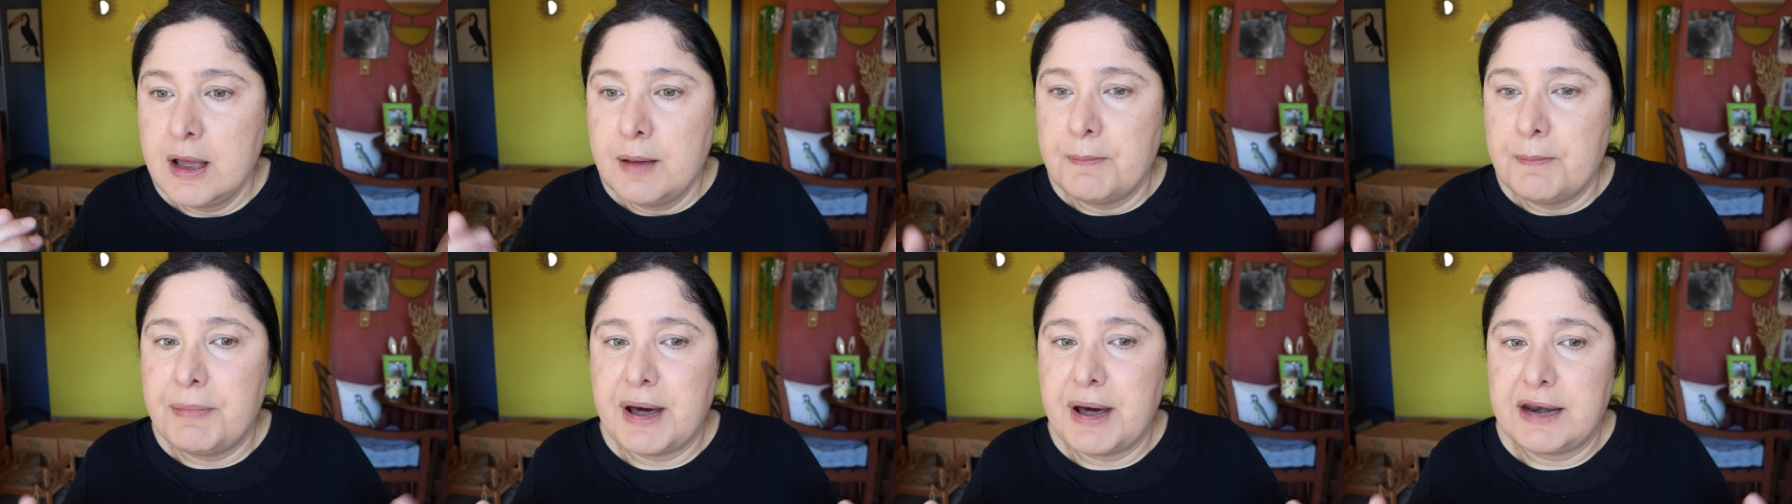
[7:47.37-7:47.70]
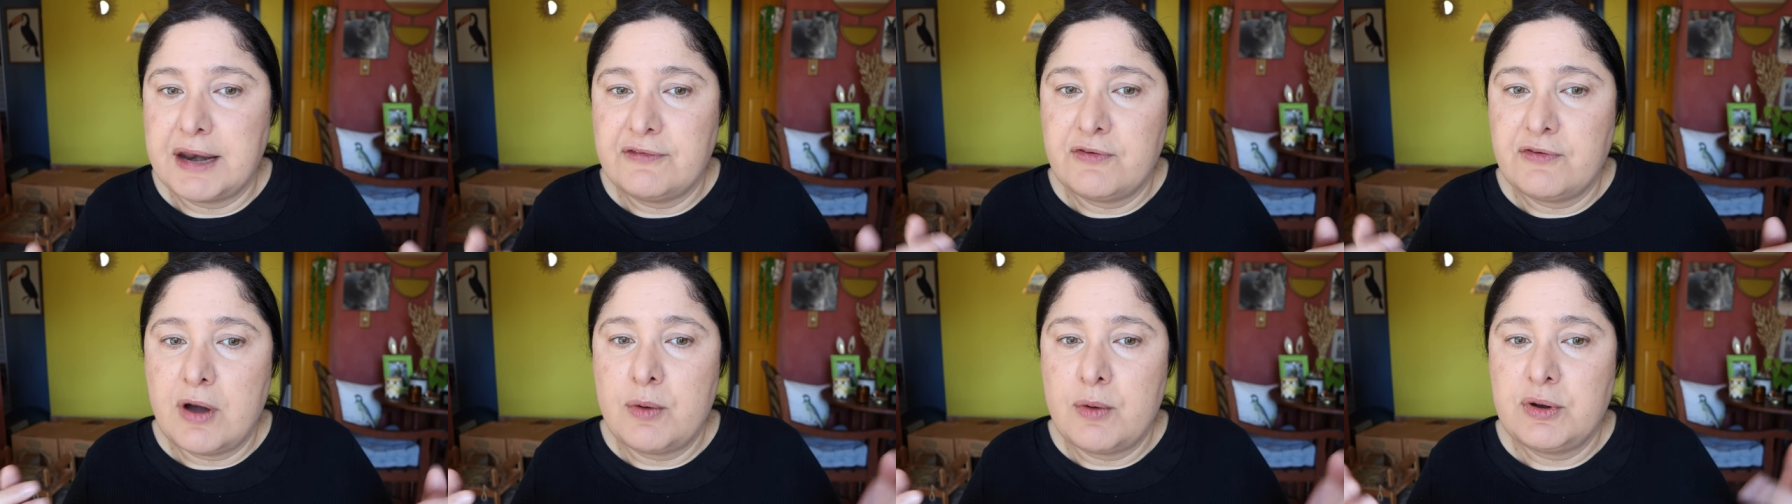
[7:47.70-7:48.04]
But
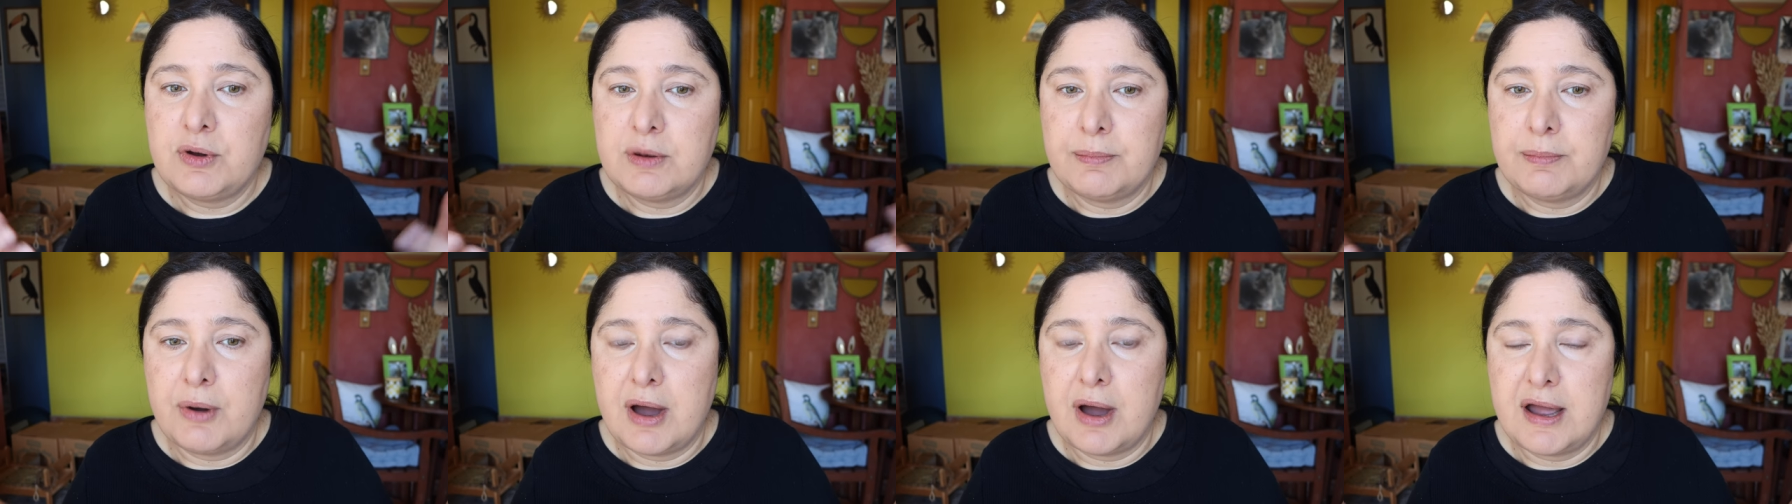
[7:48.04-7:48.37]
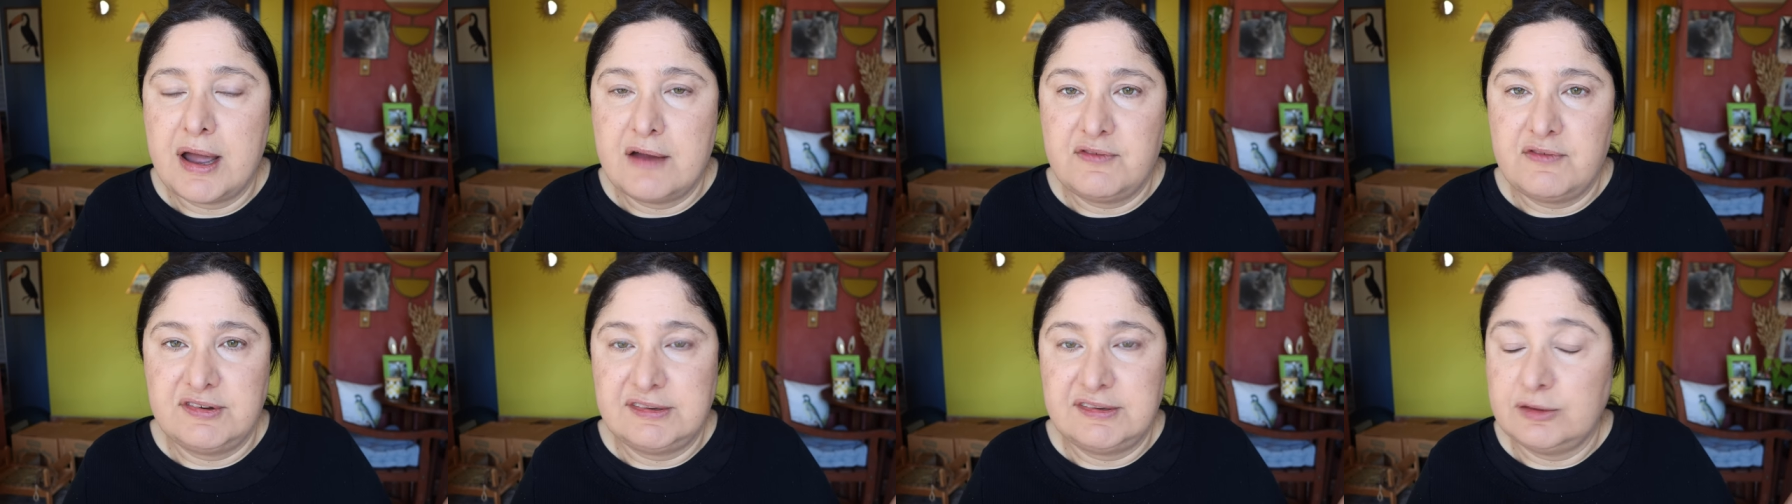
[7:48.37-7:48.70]
if I were to buy
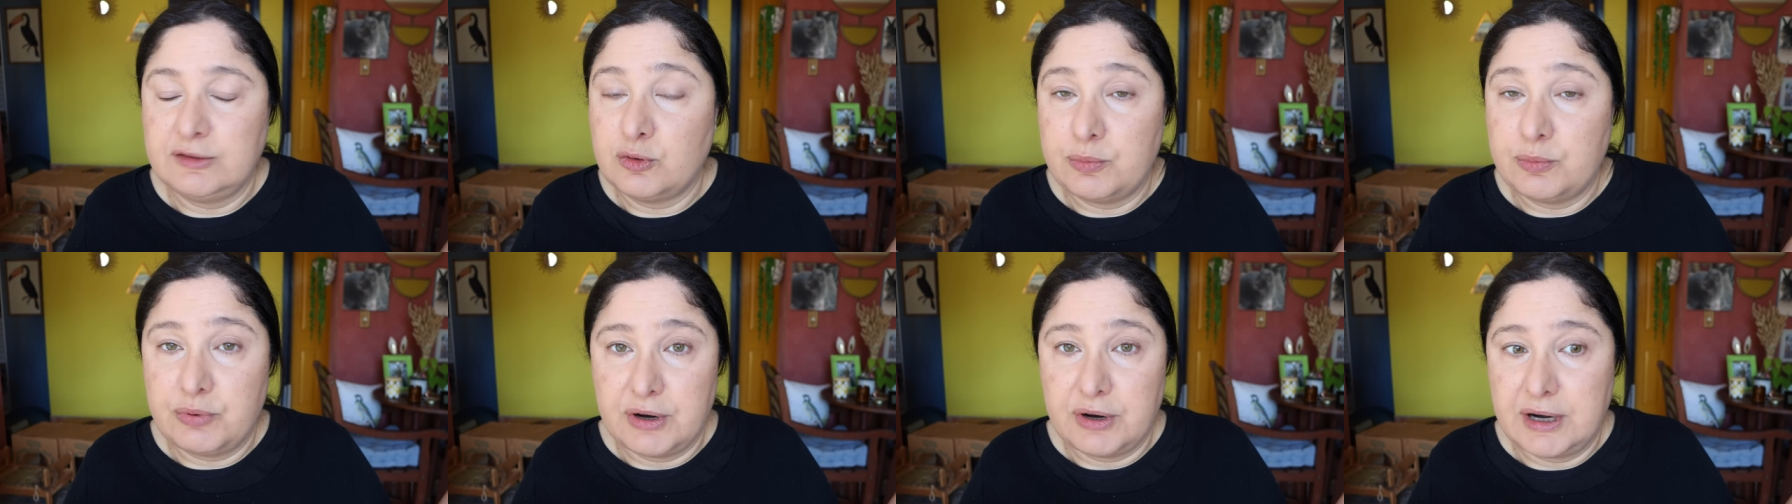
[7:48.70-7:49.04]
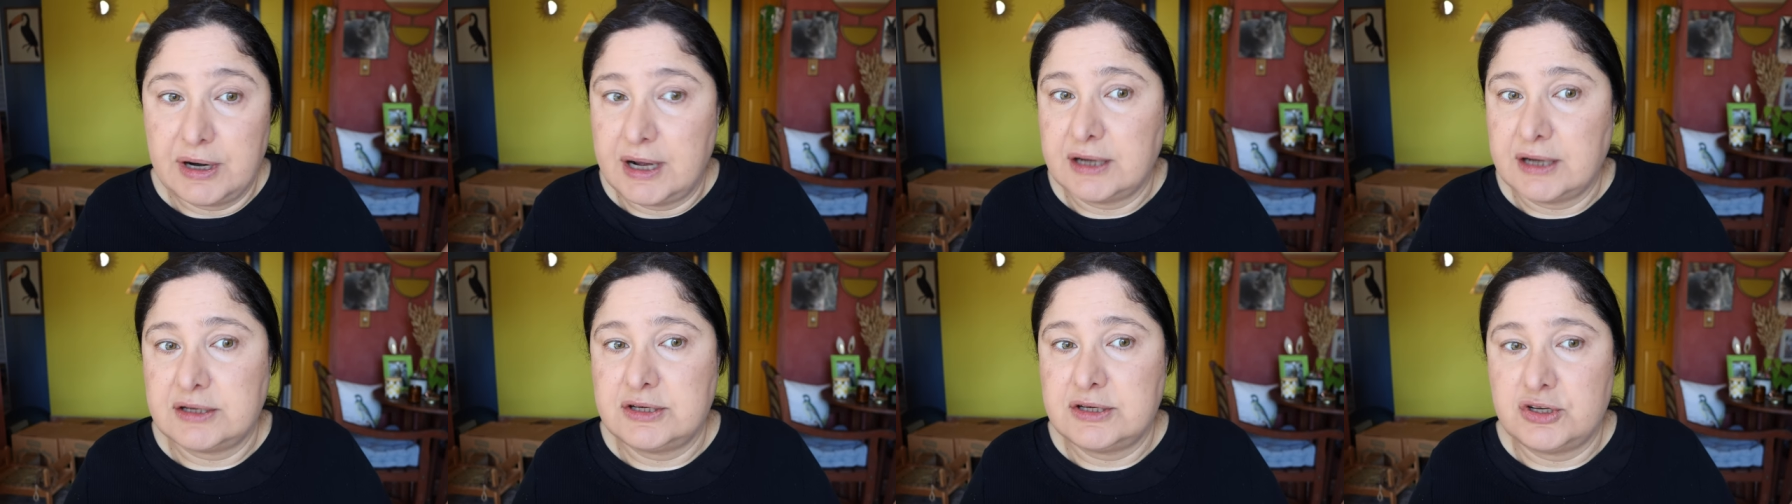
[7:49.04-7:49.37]
every single
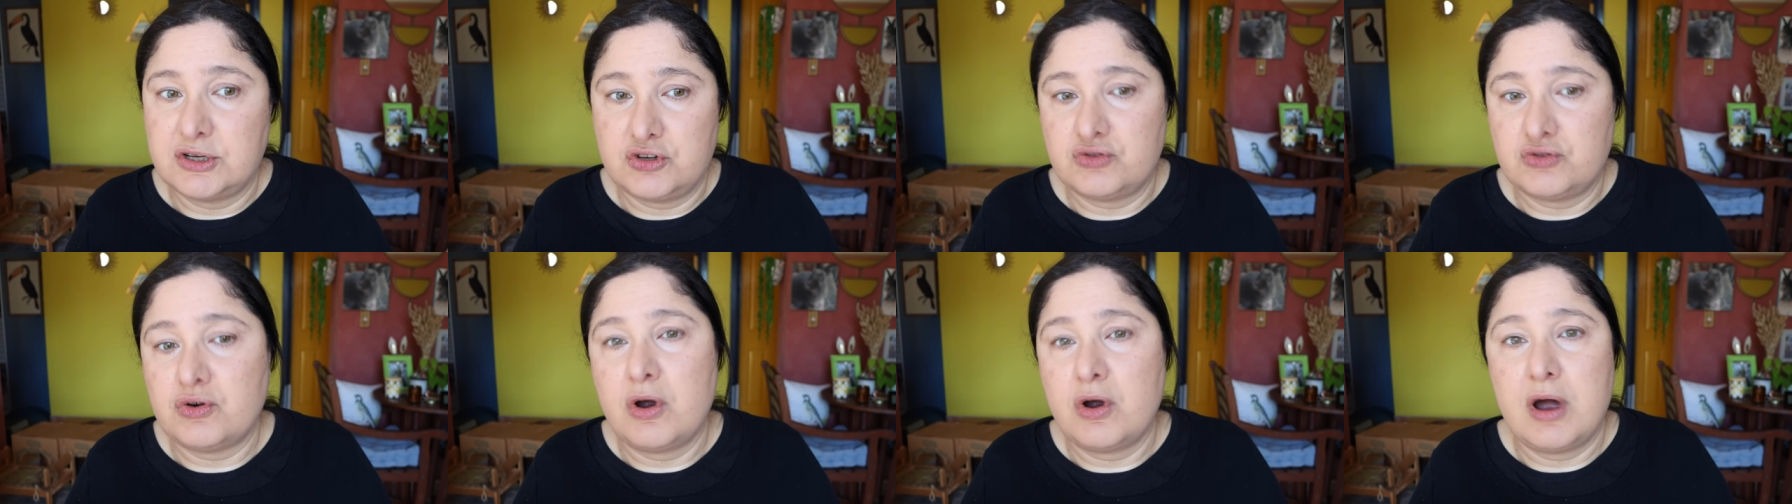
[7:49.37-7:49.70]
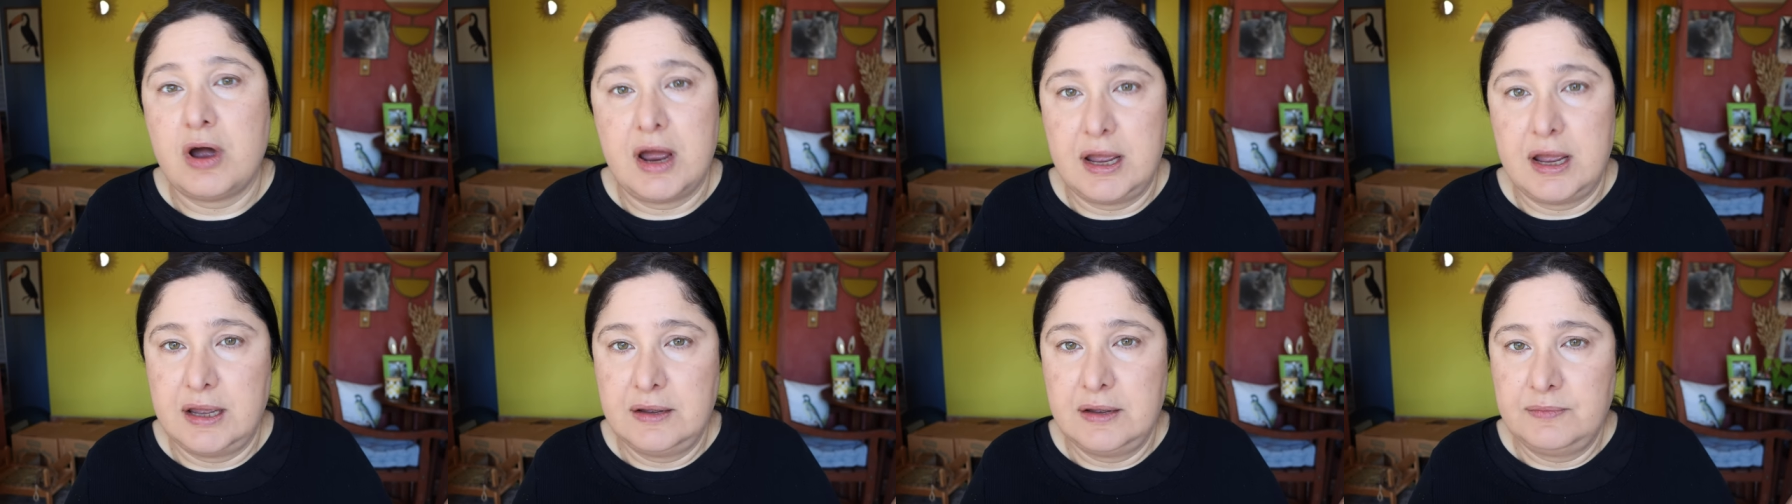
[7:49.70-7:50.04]
product to
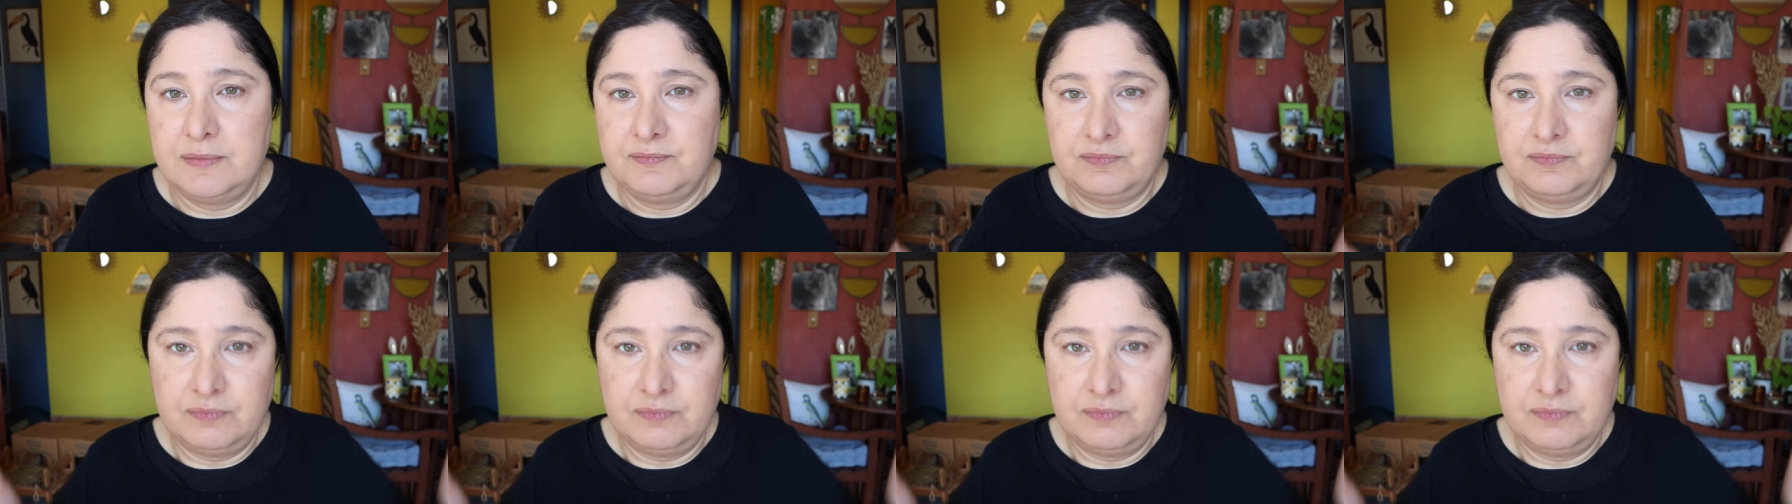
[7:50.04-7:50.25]
try,